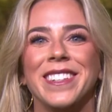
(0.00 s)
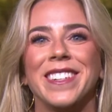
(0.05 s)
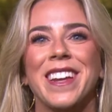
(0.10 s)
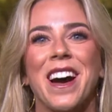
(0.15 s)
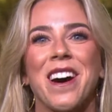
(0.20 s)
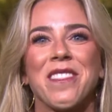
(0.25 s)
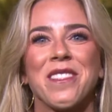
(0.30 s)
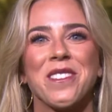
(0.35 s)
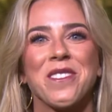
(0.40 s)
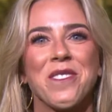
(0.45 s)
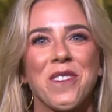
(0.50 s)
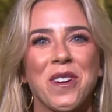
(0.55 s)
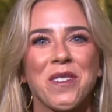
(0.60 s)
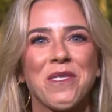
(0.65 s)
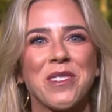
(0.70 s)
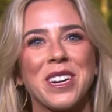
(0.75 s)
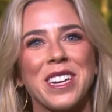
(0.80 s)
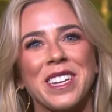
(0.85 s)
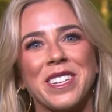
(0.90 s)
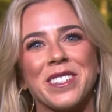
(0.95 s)
Now, the
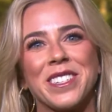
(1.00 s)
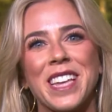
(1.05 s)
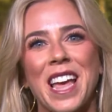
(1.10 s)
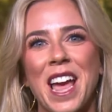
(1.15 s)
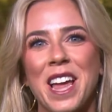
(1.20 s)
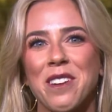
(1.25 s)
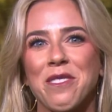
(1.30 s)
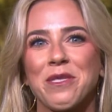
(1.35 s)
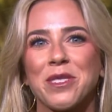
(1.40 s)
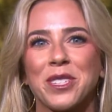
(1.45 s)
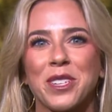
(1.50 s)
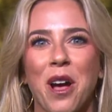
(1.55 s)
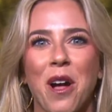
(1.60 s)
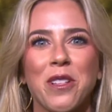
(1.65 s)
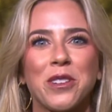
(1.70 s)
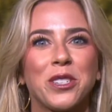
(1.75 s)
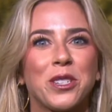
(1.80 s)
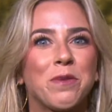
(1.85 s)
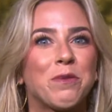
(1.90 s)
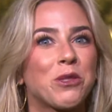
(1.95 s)
Norwood Hills Annual
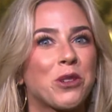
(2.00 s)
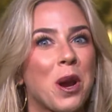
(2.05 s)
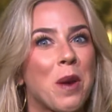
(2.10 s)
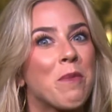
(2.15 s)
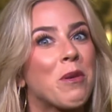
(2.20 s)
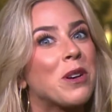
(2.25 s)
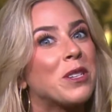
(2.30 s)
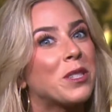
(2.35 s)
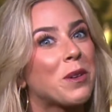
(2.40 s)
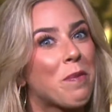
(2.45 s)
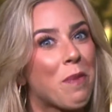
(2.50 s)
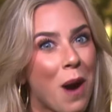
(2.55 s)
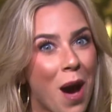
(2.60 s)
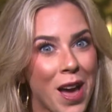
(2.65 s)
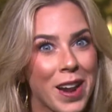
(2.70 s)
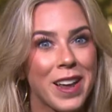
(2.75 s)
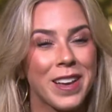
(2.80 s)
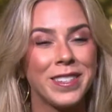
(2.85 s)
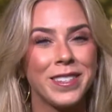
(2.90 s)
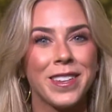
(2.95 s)
Scholarship Scramble is upon
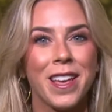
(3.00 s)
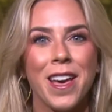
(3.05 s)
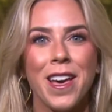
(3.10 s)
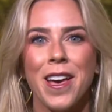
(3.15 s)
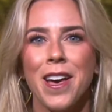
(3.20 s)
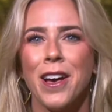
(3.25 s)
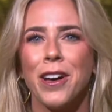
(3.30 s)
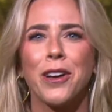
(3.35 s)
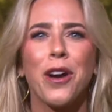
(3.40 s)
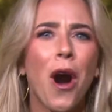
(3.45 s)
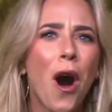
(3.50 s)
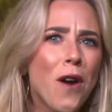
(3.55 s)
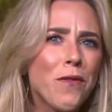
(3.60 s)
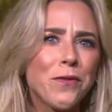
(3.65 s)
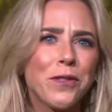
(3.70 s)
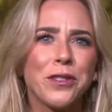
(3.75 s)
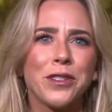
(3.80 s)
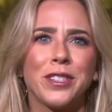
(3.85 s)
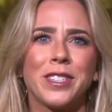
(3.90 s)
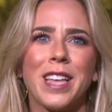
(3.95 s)
us.
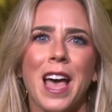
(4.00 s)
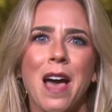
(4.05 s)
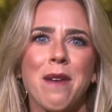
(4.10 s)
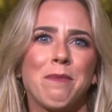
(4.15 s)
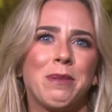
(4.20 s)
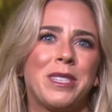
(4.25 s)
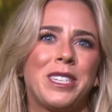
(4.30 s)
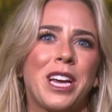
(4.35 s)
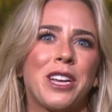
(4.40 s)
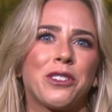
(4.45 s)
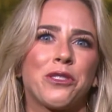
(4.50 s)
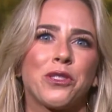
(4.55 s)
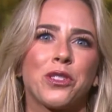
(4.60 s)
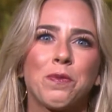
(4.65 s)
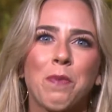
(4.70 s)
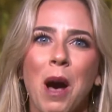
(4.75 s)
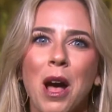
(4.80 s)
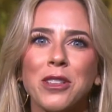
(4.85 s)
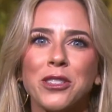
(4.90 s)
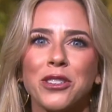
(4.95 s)
Golfers and potential
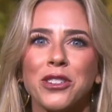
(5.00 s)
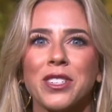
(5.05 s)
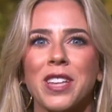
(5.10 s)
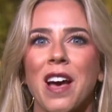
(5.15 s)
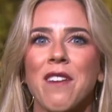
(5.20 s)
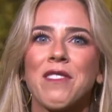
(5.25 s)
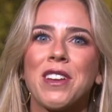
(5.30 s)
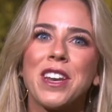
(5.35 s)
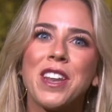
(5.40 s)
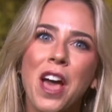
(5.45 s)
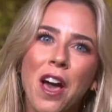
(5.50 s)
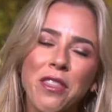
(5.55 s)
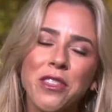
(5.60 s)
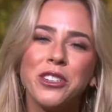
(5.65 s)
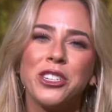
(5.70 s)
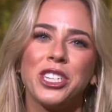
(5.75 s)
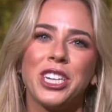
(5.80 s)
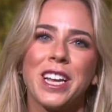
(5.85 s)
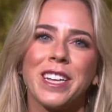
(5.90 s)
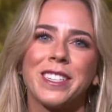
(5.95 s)
sponsors have another
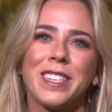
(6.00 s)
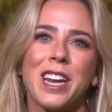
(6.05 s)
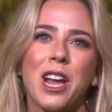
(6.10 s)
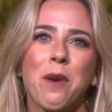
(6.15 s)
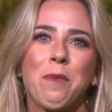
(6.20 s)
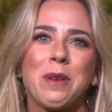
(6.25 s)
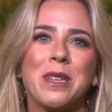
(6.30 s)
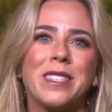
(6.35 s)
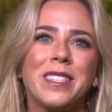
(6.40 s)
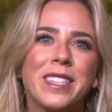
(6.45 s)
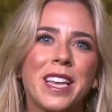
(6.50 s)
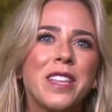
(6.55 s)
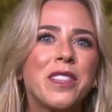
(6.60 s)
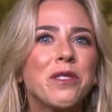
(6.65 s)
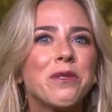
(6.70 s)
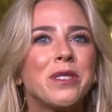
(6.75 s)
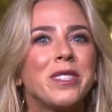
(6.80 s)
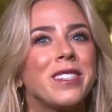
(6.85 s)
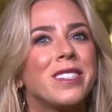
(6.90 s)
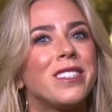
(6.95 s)
chance at helping St.
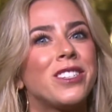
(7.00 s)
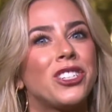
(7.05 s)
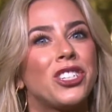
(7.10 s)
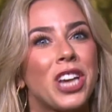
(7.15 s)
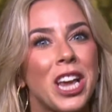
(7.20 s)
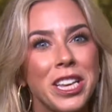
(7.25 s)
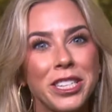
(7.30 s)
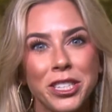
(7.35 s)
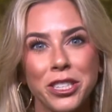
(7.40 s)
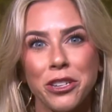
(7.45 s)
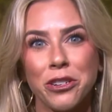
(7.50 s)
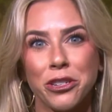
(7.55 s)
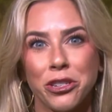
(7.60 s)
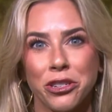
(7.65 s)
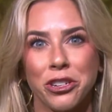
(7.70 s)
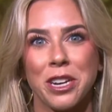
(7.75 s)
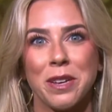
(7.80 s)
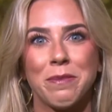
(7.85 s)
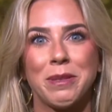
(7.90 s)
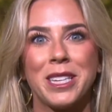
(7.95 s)
Louisans chase their
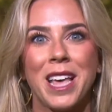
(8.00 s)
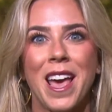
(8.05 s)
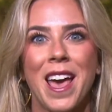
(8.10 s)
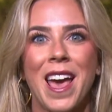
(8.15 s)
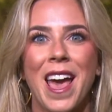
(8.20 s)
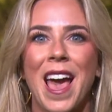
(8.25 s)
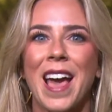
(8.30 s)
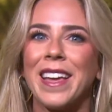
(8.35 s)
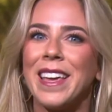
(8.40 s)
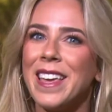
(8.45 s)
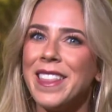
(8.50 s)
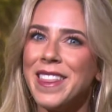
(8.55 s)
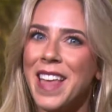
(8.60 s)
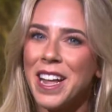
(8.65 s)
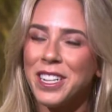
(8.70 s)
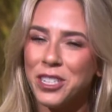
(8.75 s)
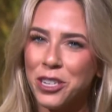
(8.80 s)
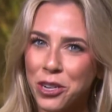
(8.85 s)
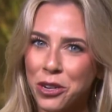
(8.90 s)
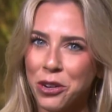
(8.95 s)
dreams and get
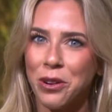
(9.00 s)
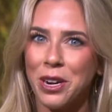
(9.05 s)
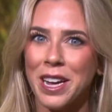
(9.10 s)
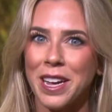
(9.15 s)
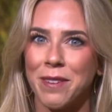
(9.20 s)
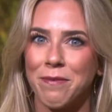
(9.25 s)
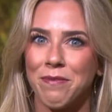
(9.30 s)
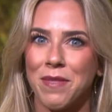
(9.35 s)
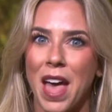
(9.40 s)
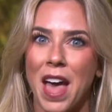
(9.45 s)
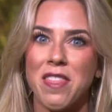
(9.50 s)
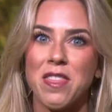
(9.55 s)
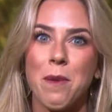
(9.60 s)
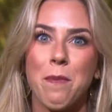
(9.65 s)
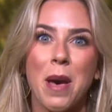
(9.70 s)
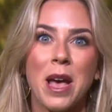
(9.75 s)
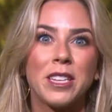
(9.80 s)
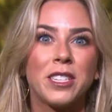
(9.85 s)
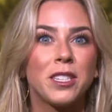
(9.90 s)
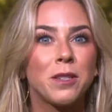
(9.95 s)
that degree. And the
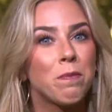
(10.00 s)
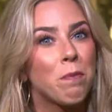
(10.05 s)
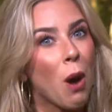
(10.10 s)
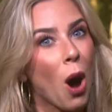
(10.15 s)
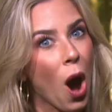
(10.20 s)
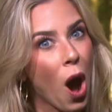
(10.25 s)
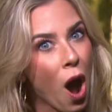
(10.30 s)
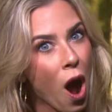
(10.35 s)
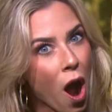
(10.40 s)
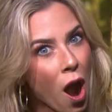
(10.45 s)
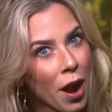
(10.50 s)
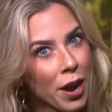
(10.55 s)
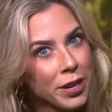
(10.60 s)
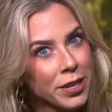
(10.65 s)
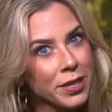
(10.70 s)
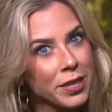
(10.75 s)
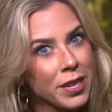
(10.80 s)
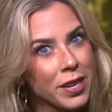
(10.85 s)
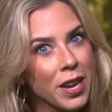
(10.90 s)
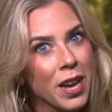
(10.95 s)
best
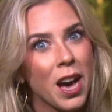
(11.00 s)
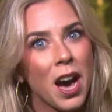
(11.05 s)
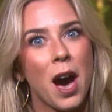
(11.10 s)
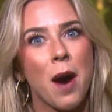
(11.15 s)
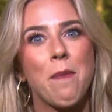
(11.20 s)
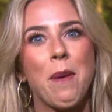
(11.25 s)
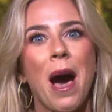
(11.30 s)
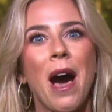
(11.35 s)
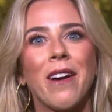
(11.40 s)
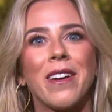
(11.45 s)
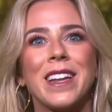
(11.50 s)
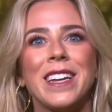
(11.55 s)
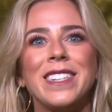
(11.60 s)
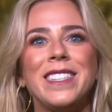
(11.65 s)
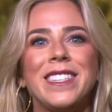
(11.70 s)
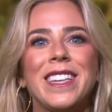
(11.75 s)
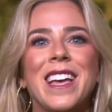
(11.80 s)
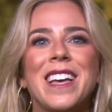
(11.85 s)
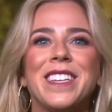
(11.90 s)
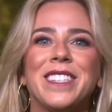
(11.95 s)
part about
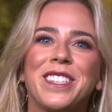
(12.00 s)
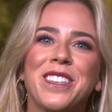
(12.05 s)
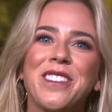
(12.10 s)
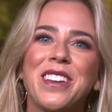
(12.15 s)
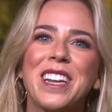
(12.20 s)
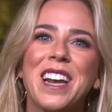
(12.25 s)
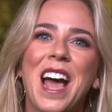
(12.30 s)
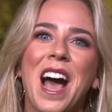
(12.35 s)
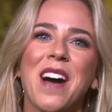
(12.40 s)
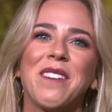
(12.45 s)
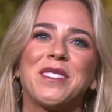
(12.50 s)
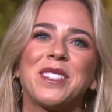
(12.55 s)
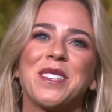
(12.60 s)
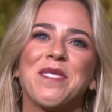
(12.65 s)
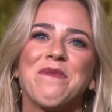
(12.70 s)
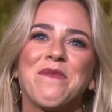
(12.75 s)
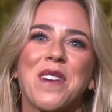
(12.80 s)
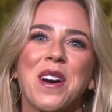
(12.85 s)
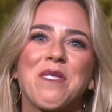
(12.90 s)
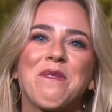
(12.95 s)
it is you can have
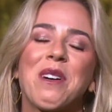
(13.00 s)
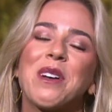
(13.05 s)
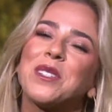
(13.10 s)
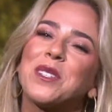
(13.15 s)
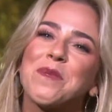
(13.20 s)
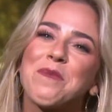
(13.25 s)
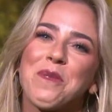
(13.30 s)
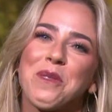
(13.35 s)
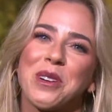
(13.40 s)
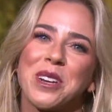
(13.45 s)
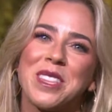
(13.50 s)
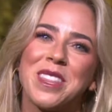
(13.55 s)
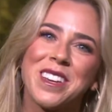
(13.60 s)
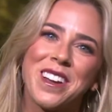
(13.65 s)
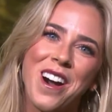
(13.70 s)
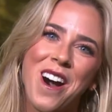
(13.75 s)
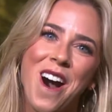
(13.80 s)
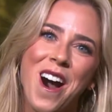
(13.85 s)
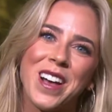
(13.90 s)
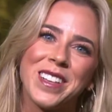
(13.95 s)
some fun while supporting the
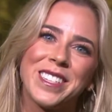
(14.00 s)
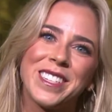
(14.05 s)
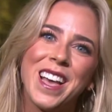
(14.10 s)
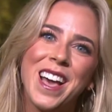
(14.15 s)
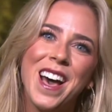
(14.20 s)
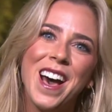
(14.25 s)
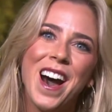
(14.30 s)
cause.